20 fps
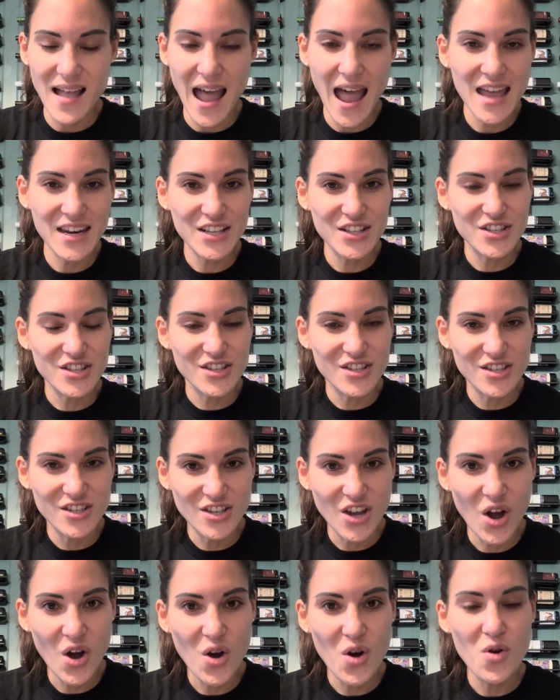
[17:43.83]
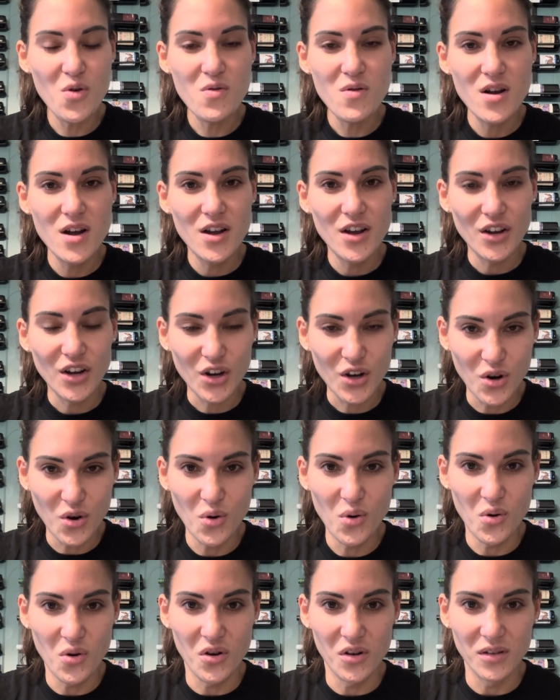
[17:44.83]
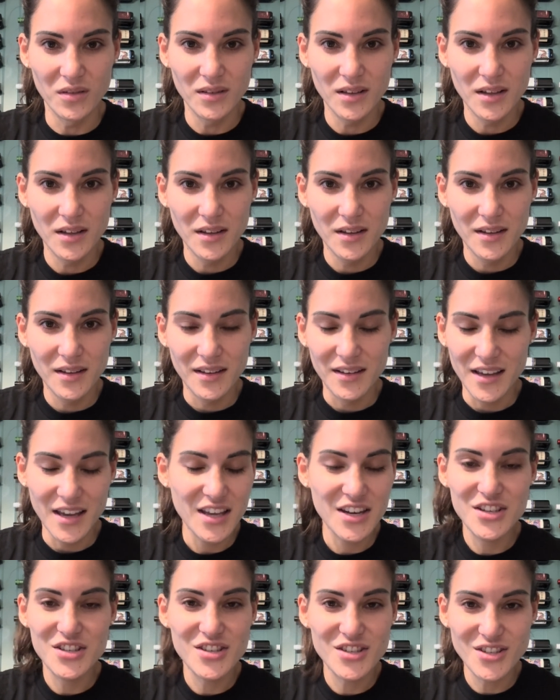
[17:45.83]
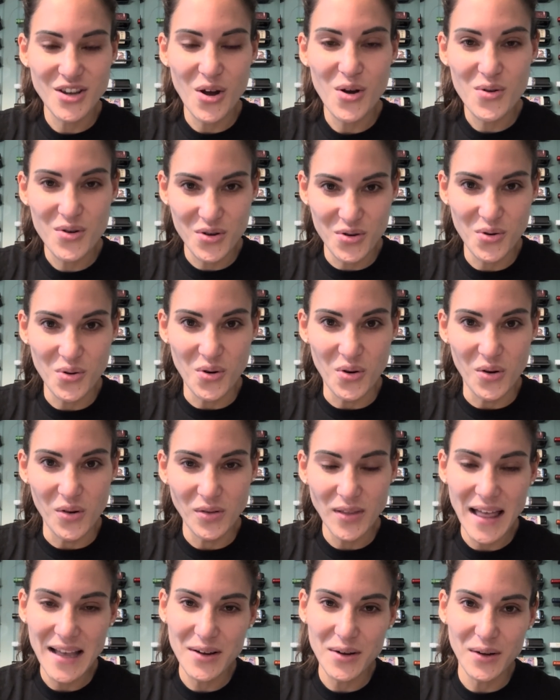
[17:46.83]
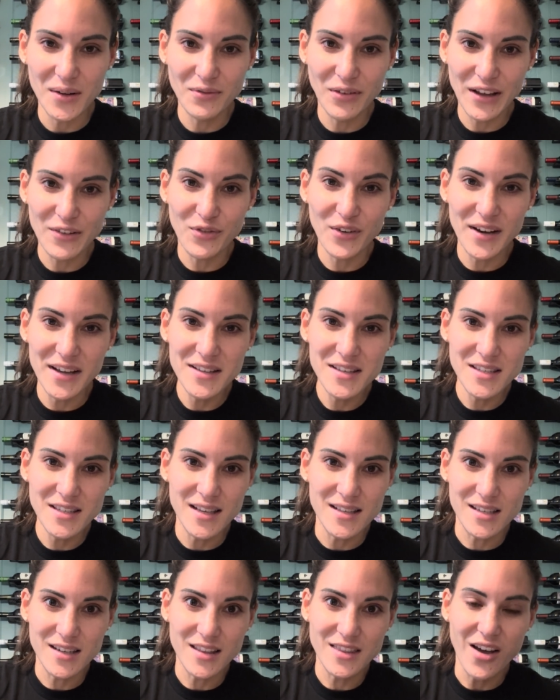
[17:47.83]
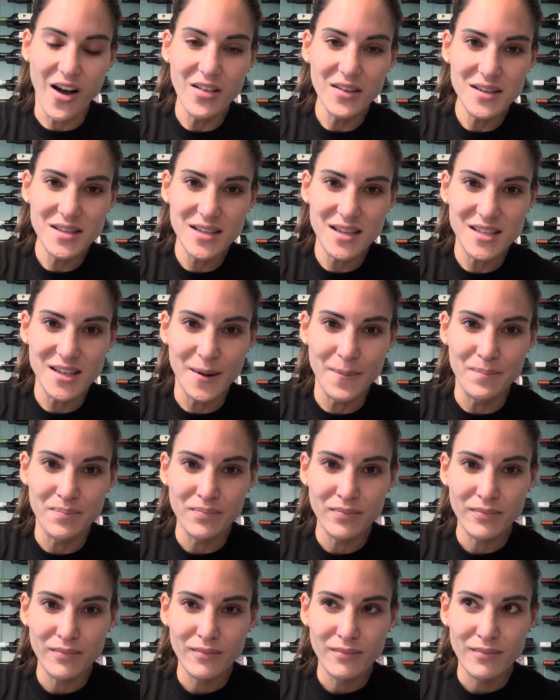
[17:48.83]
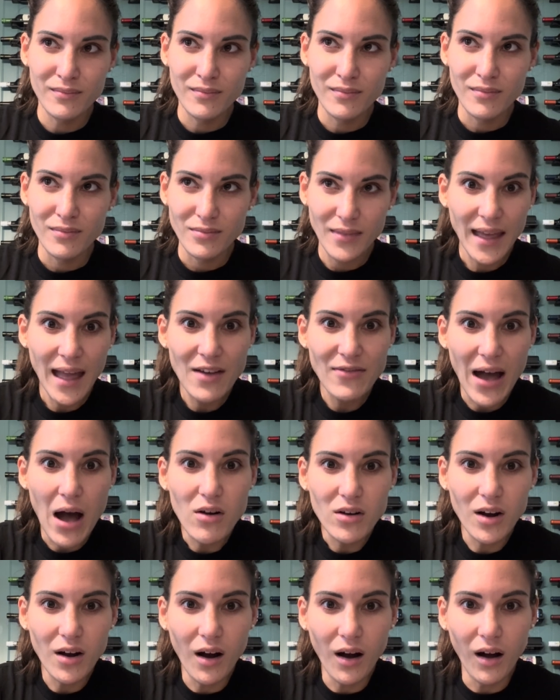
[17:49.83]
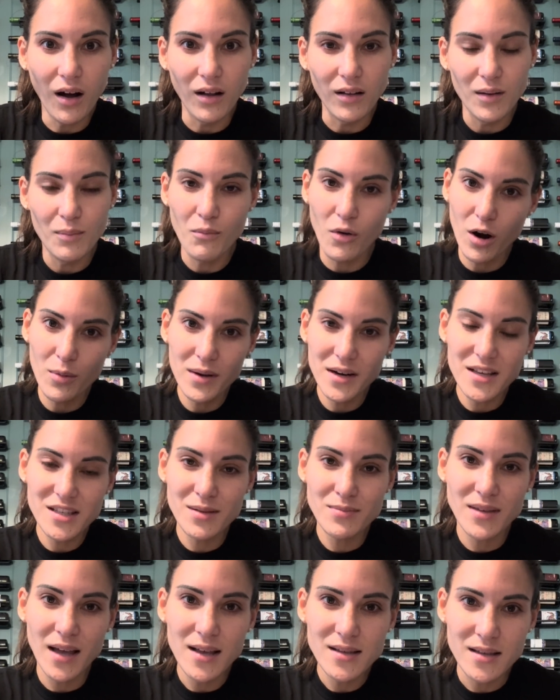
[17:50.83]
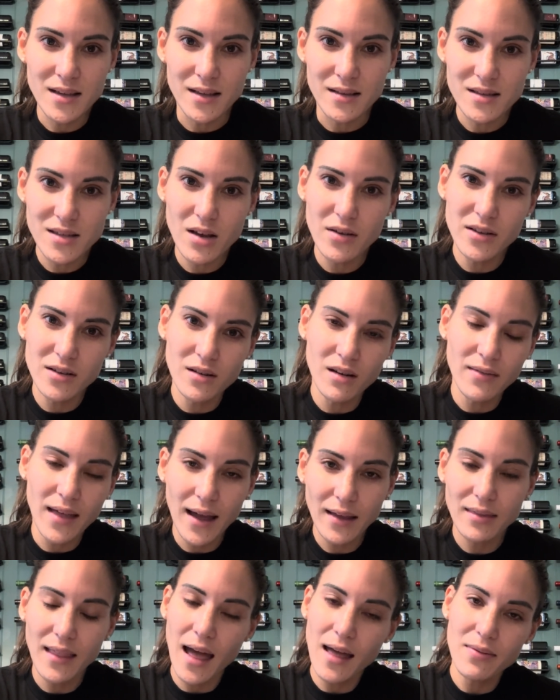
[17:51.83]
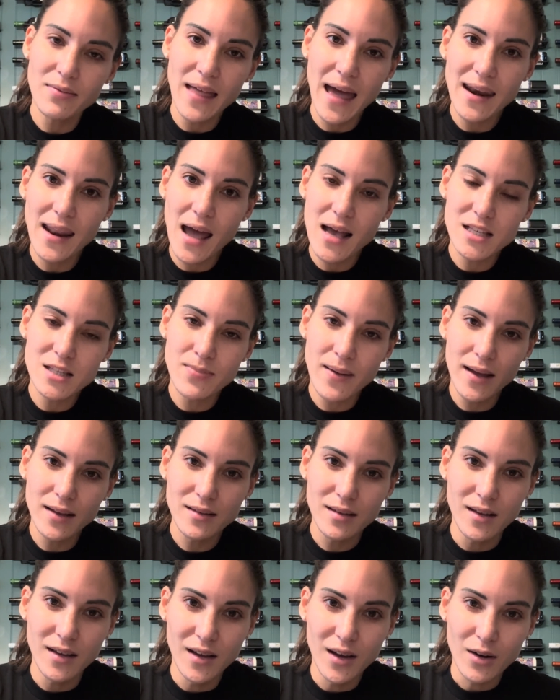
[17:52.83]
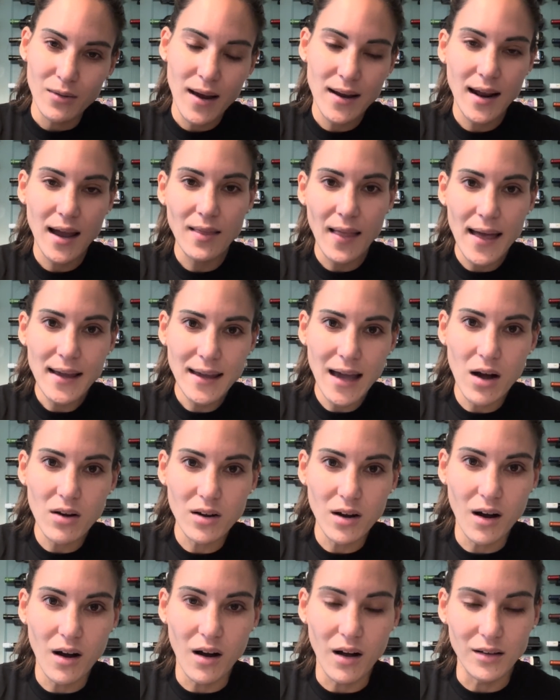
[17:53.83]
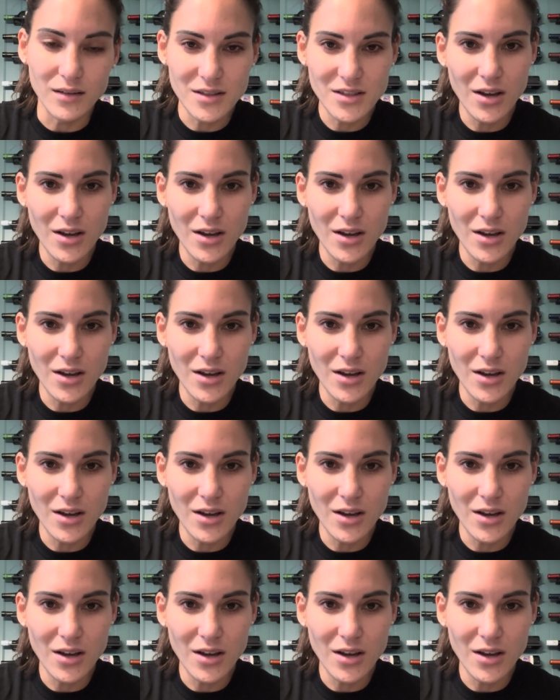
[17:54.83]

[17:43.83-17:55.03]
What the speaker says: And it's so cool. It is so cool. Like for instance, Catholicism, they have alcohol. Mormonism doesn't. So, you know, that aspect, right? I like alcohol.